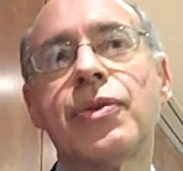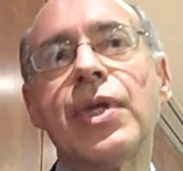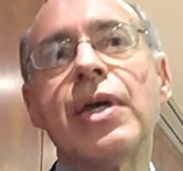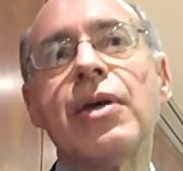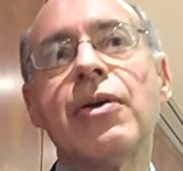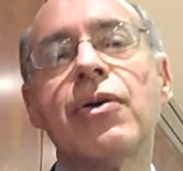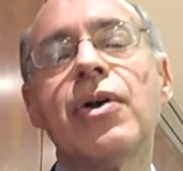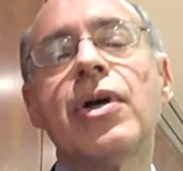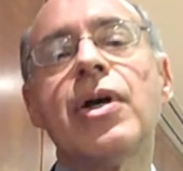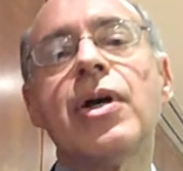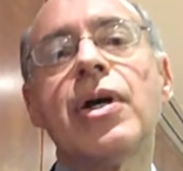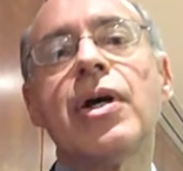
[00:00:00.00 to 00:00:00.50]

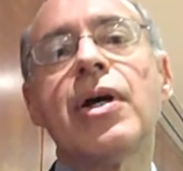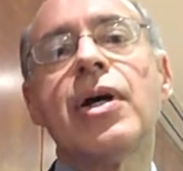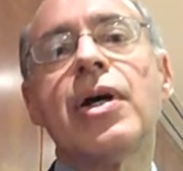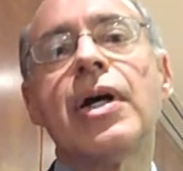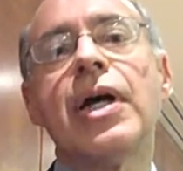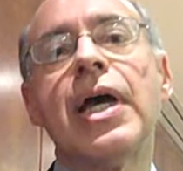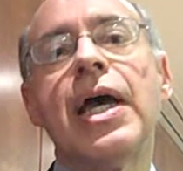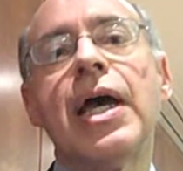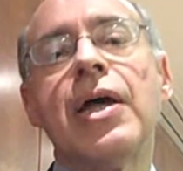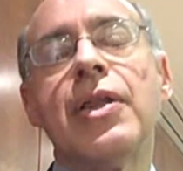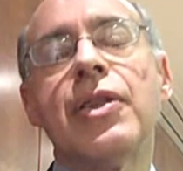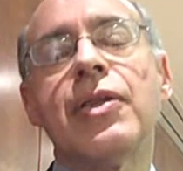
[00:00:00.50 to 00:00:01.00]
There are.
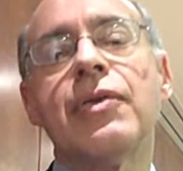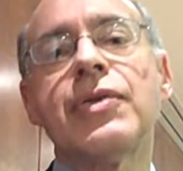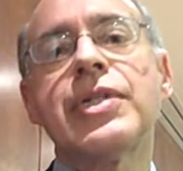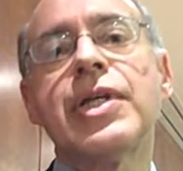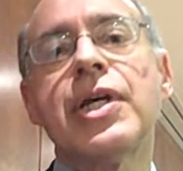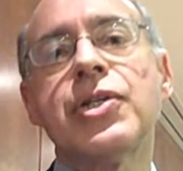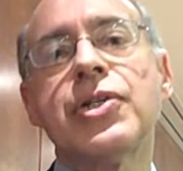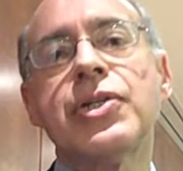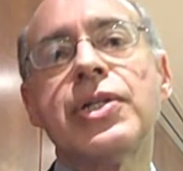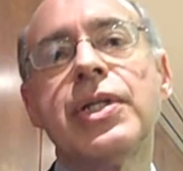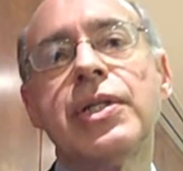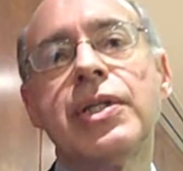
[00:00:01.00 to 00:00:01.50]
The
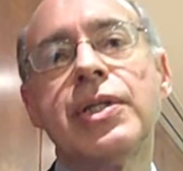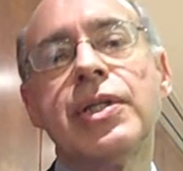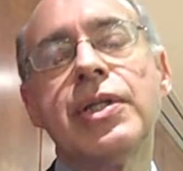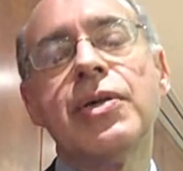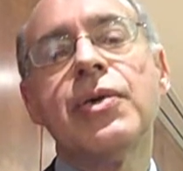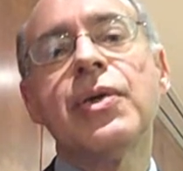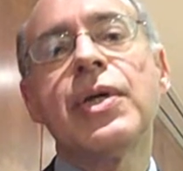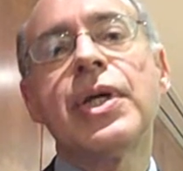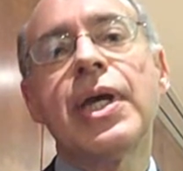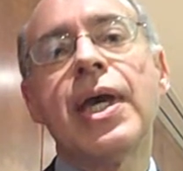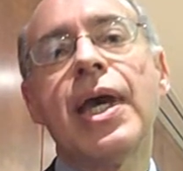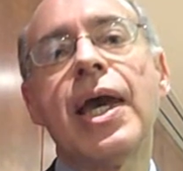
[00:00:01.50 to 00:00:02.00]
recession in
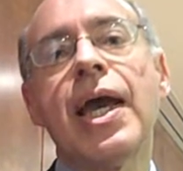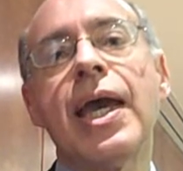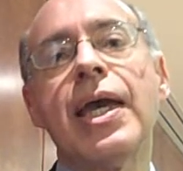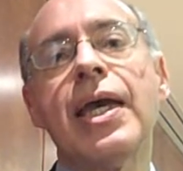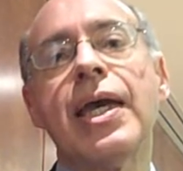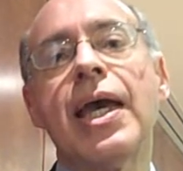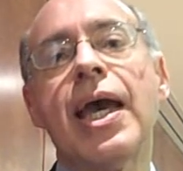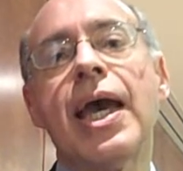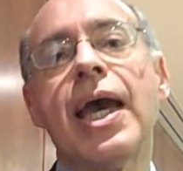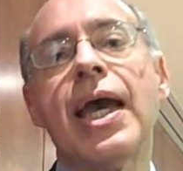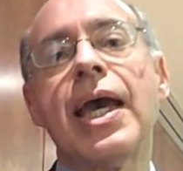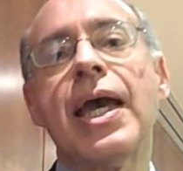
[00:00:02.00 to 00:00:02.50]
the
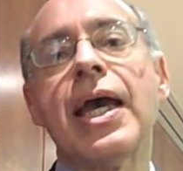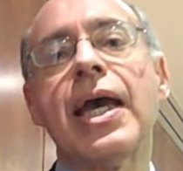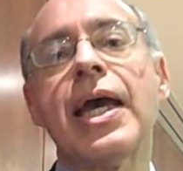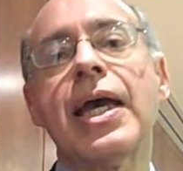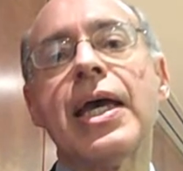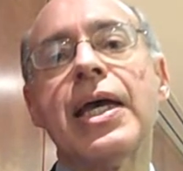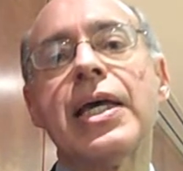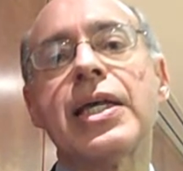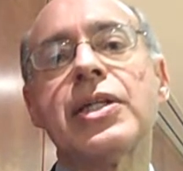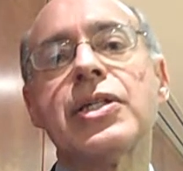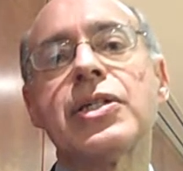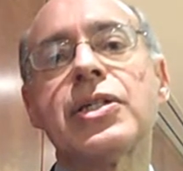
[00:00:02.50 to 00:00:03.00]
UK
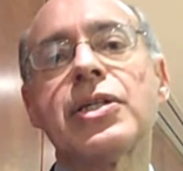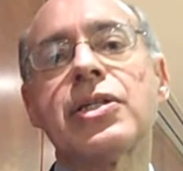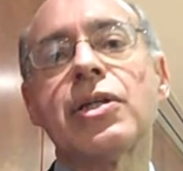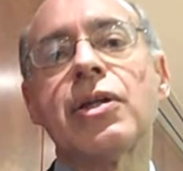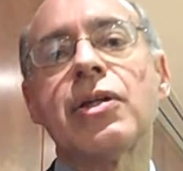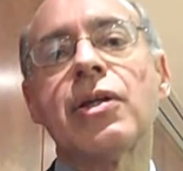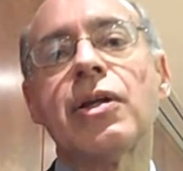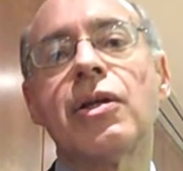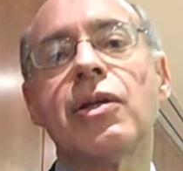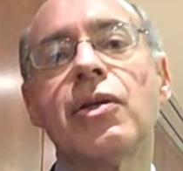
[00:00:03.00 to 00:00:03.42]
has